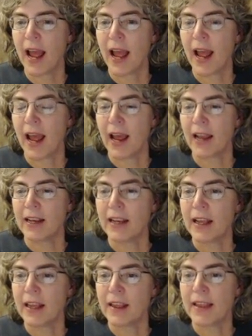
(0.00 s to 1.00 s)
And
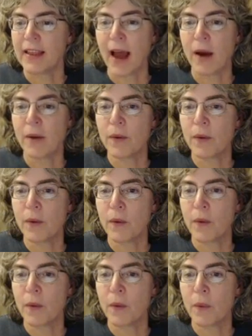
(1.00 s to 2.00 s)
that
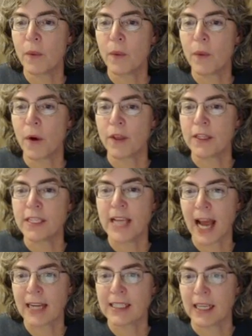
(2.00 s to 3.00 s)
the
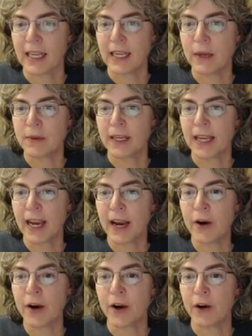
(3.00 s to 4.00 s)
taxi, or the
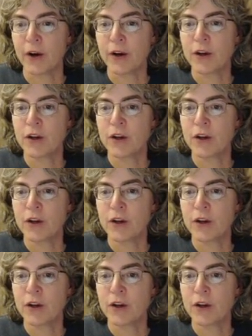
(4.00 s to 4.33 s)
carrier,